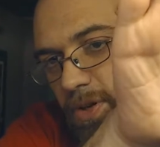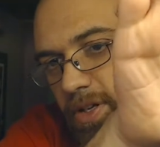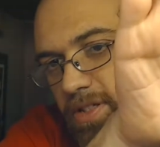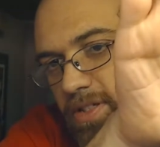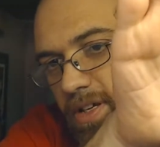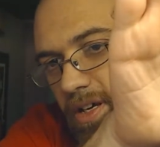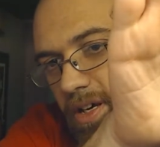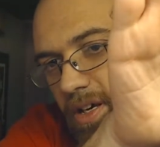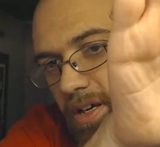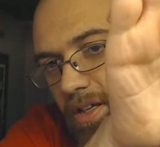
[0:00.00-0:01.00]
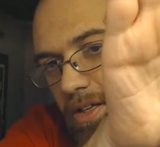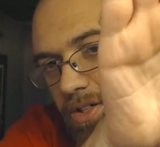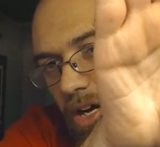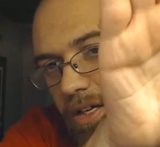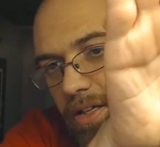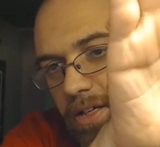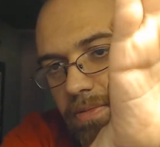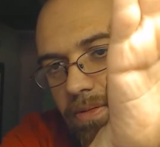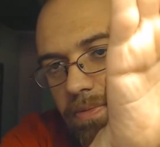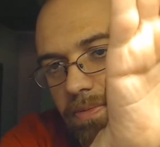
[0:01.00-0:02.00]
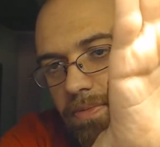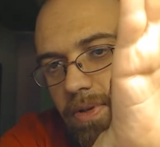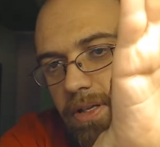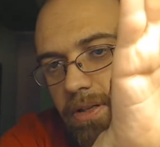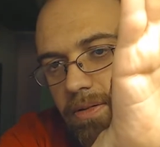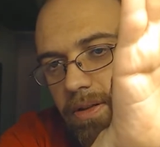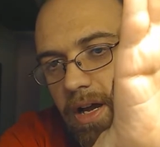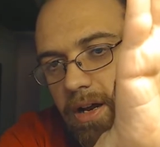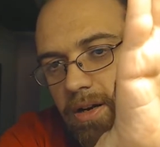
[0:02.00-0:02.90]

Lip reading: see the chocolate in there.